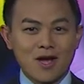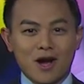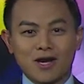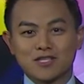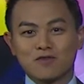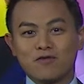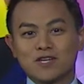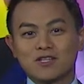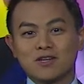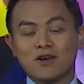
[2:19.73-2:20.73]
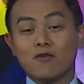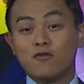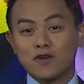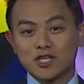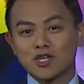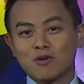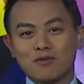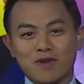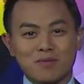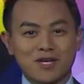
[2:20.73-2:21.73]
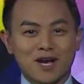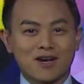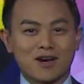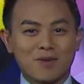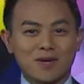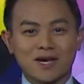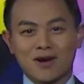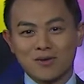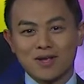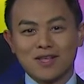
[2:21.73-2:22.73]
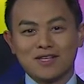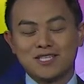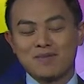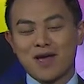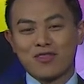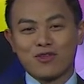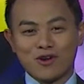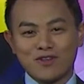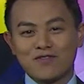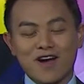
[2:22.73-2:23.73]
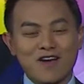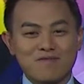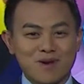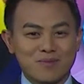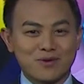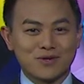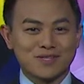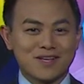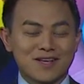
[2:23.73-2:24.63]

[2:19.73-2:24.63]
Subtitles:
On its official Movember.com account, the team had 35 members.